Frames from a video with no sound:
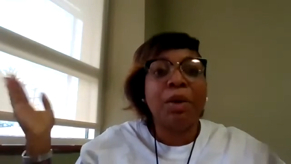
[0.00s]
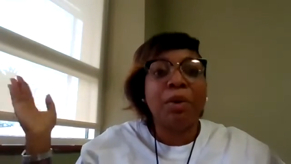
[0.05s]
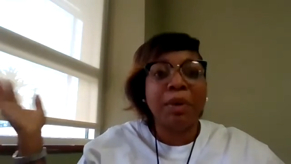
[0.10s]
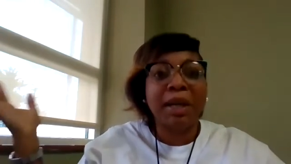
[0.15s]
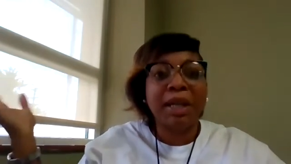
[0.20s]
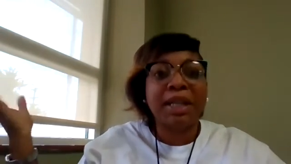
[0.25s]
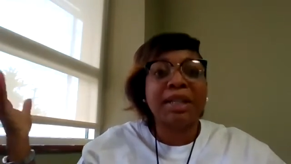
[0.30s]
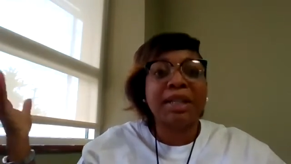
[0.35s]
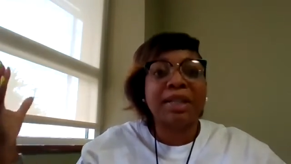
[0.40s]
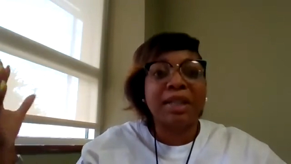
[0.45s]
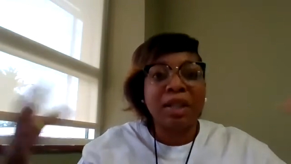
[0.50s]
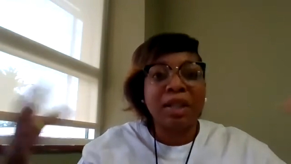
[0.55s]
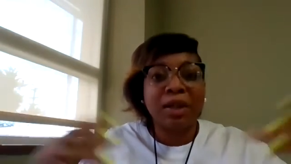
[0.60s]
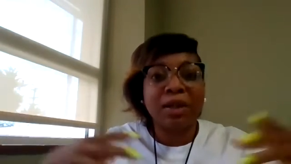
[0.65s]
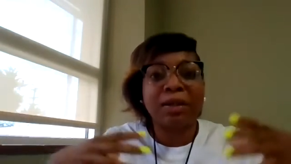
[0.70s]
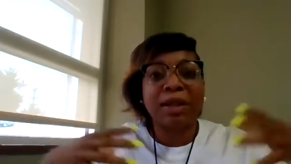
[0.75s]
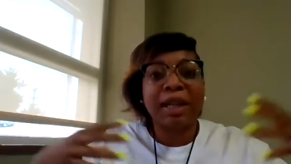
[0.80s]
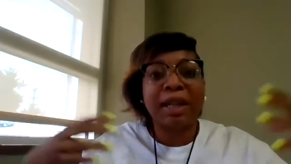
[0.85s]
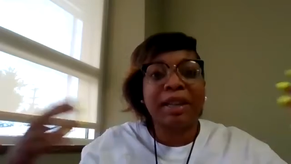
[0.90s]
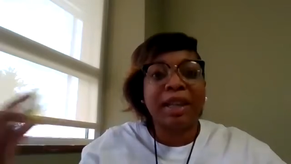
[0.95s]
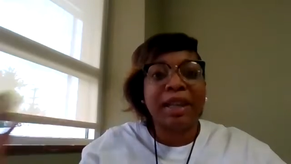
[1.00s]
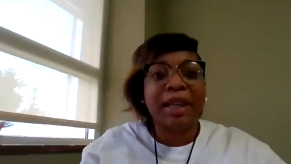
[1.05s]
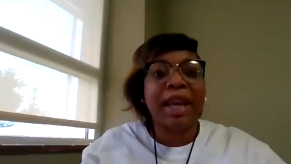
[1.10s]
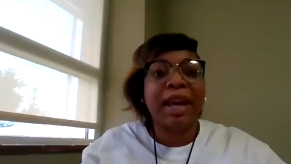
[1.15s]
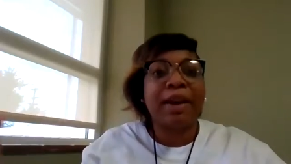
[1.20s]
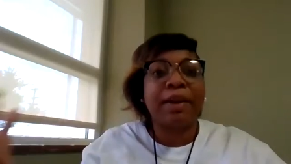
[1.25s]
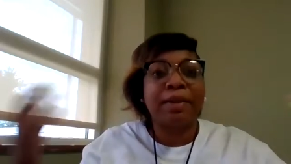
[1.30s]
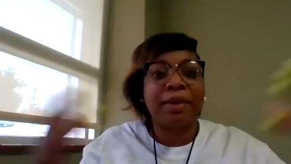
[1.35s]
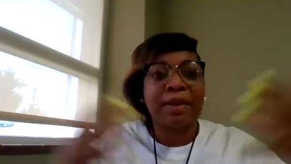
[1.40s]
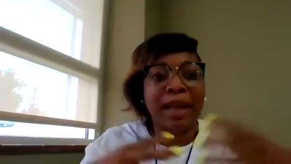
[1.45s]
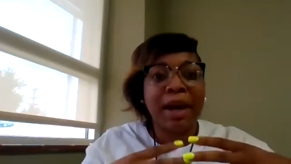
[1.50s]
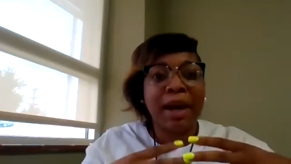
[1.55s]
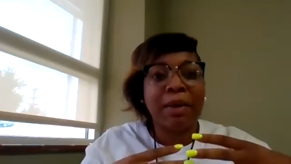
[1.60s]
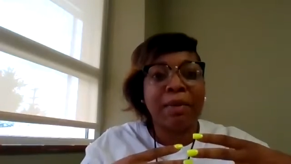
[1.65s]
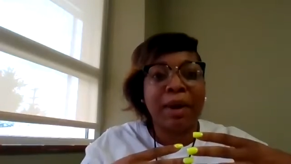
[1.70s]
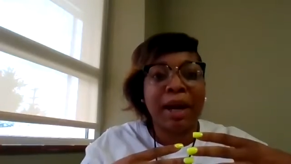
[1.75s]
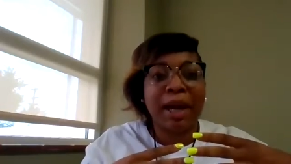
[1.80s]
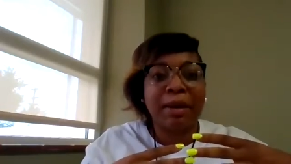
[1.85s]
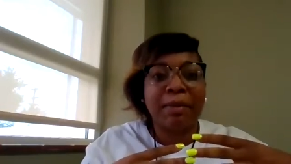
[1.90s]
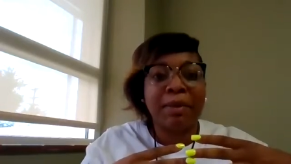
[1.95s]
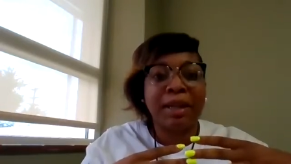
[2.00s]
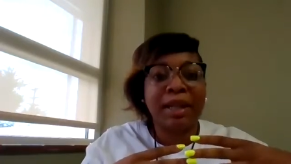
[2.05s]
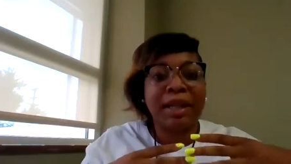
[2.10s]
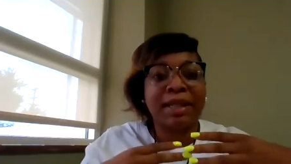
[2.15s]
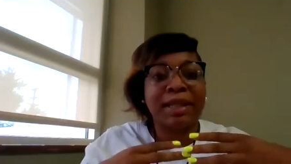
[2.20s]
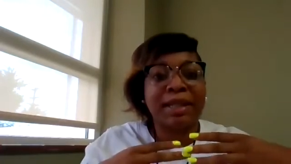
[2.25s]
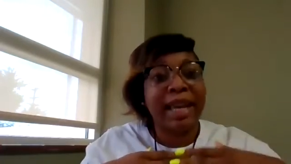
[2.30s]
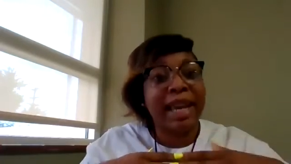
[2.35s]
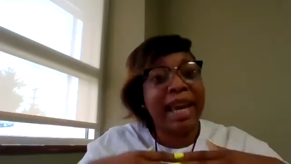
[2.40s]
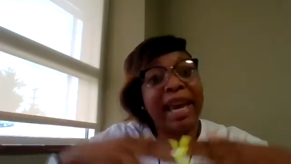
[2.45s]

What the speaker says: we can still get the count that way because